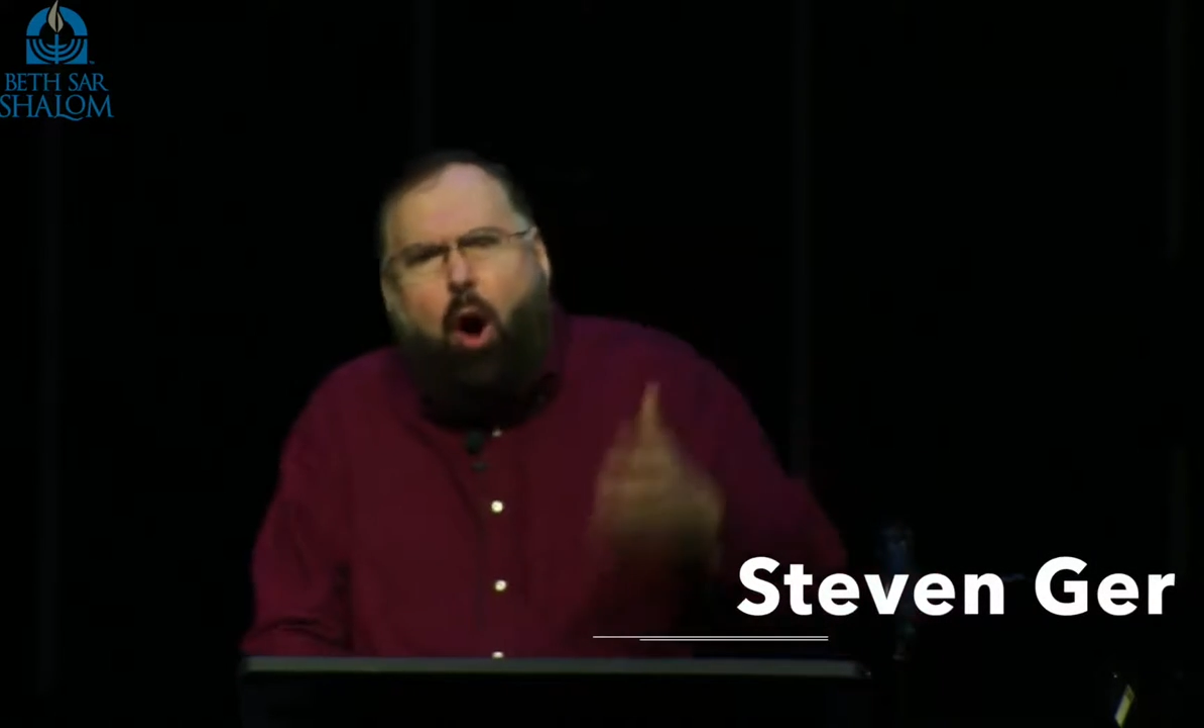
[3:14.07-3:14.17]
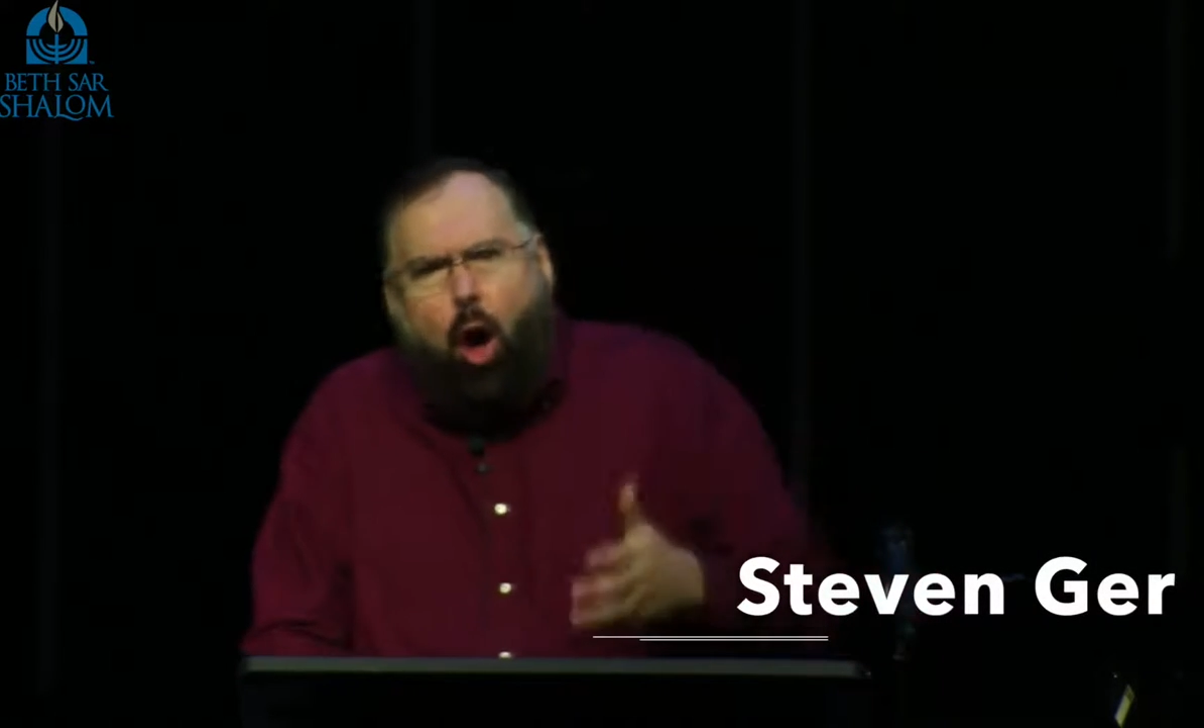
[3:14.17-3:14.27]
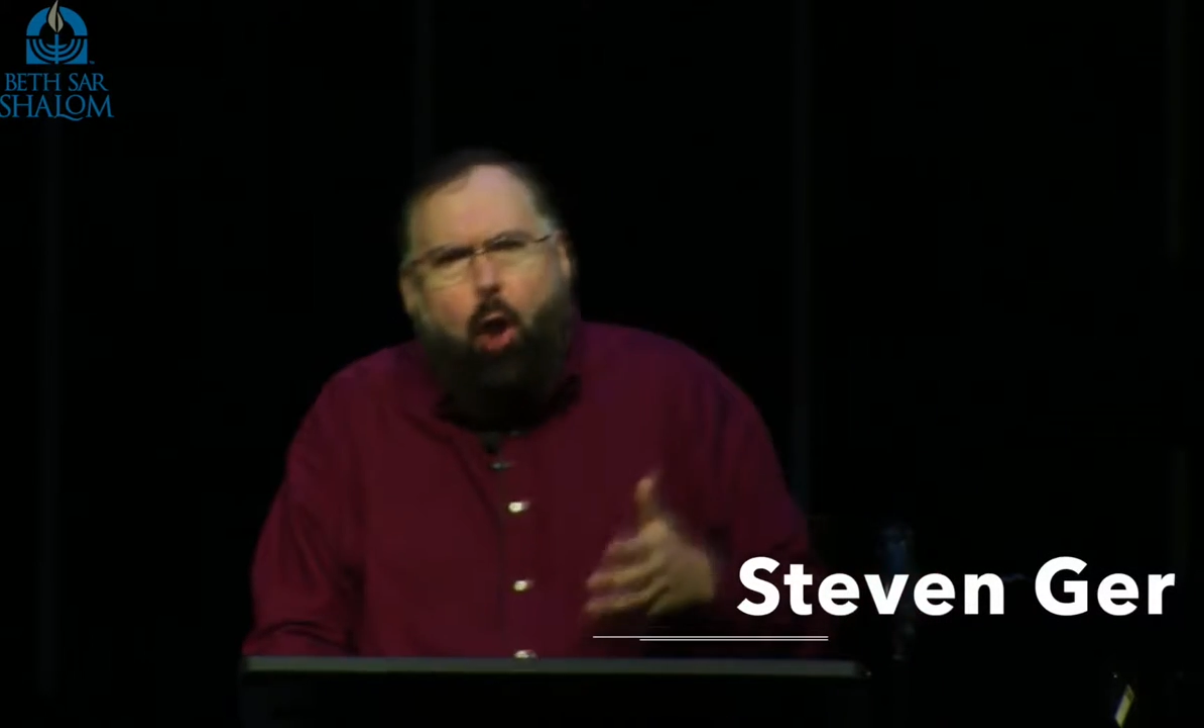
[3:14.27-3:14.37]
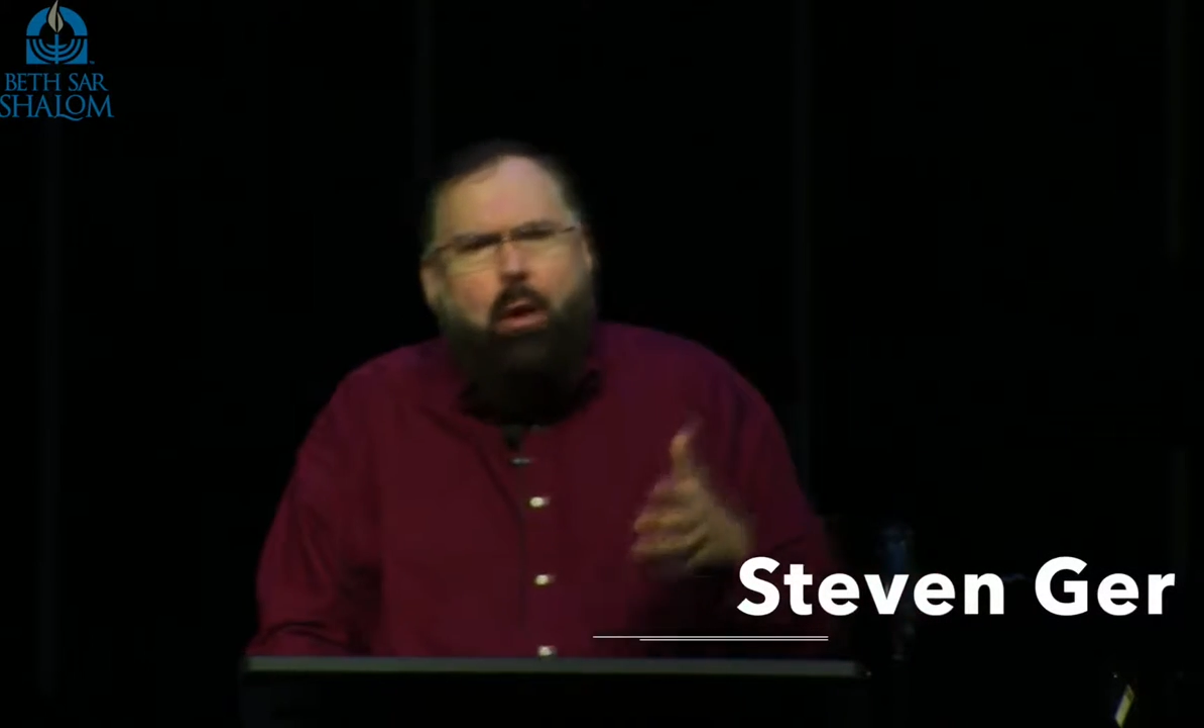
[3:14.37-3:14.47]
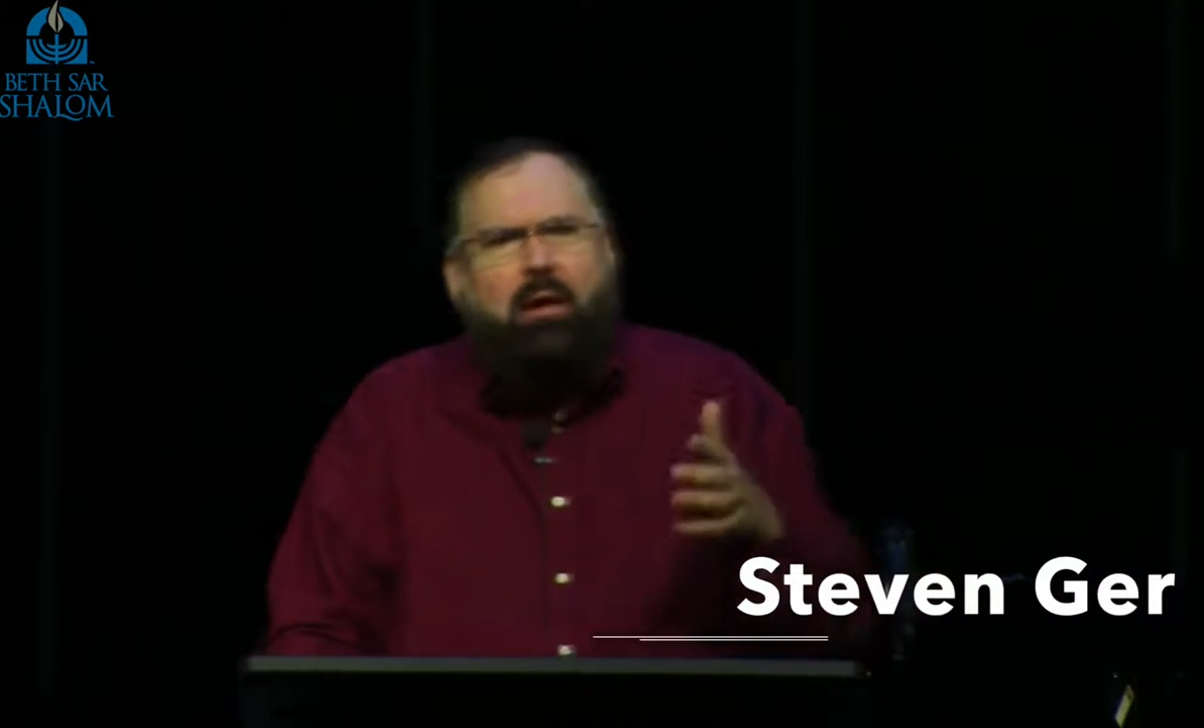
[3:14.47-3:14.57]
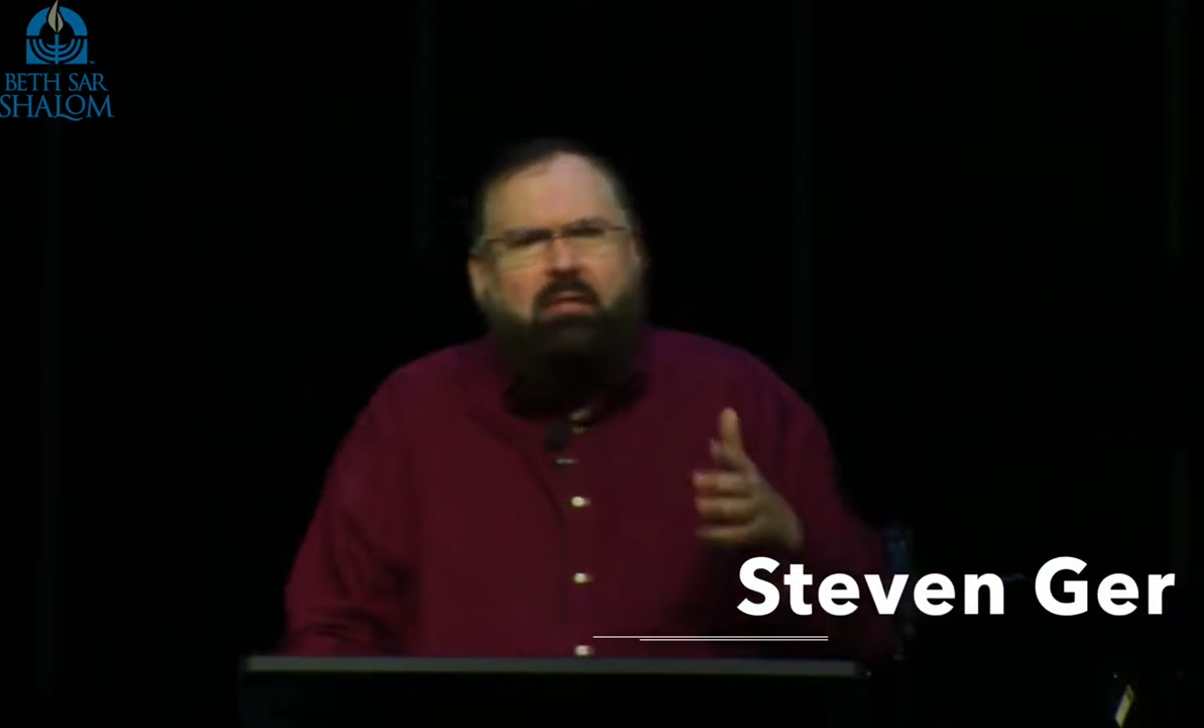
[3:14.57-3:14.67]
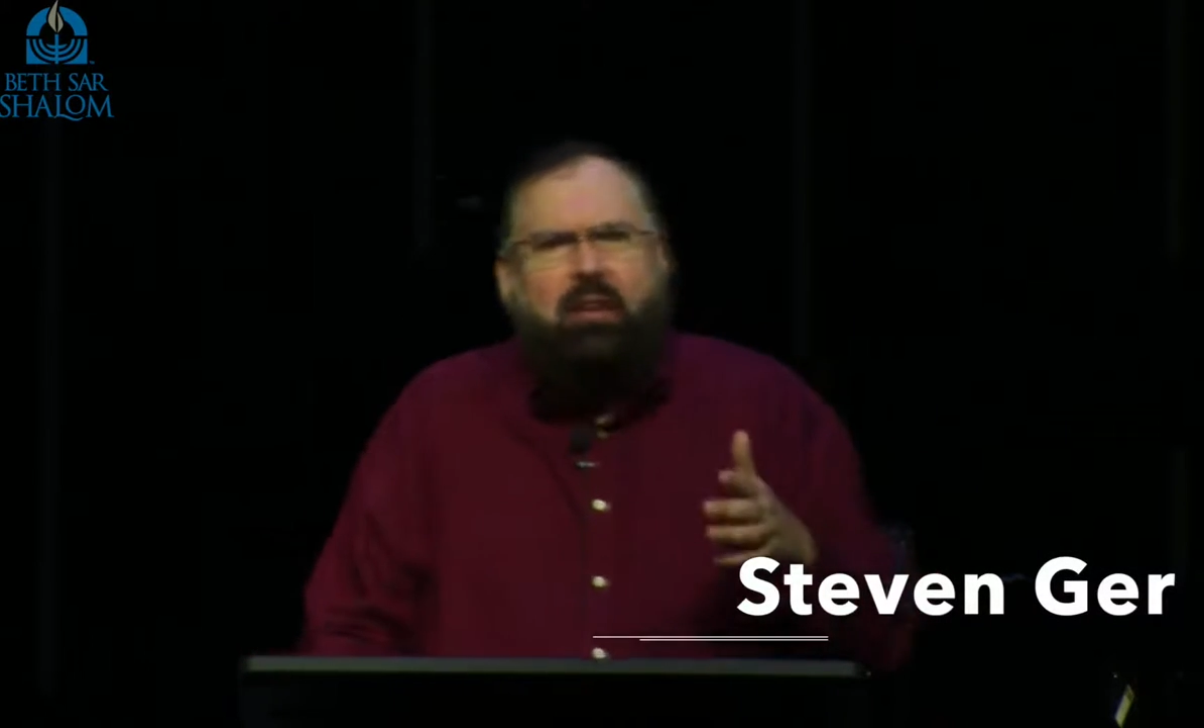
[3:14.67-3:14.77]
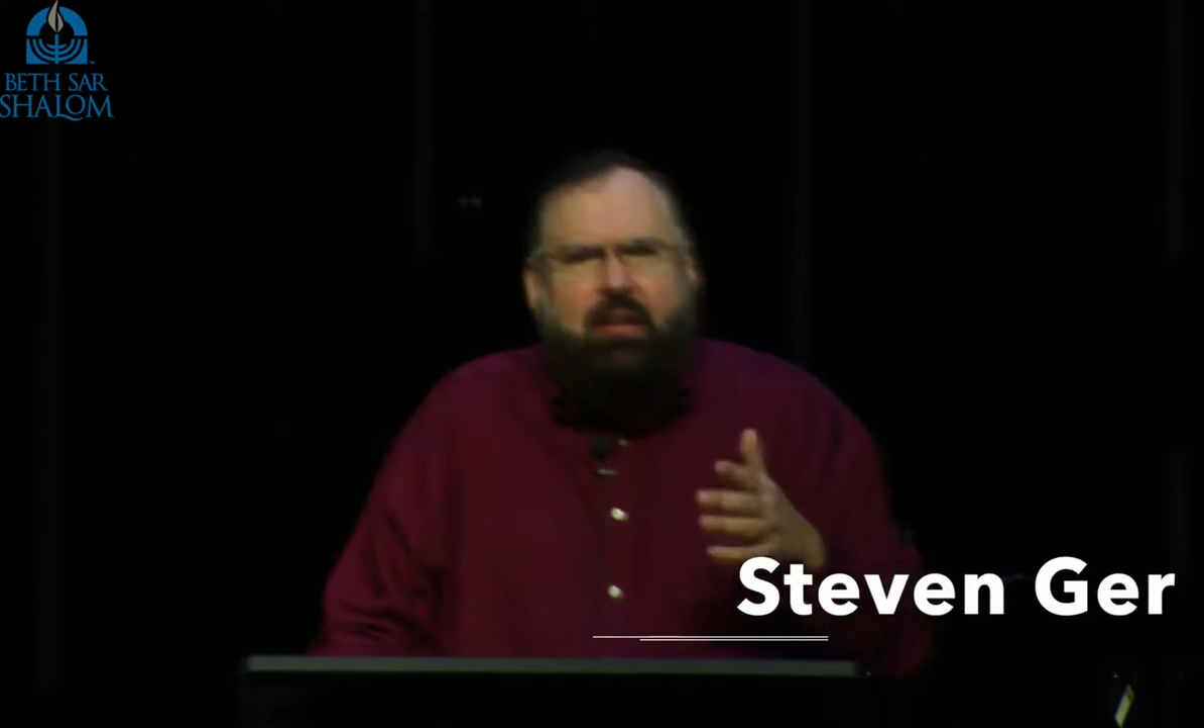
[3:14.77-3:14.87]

always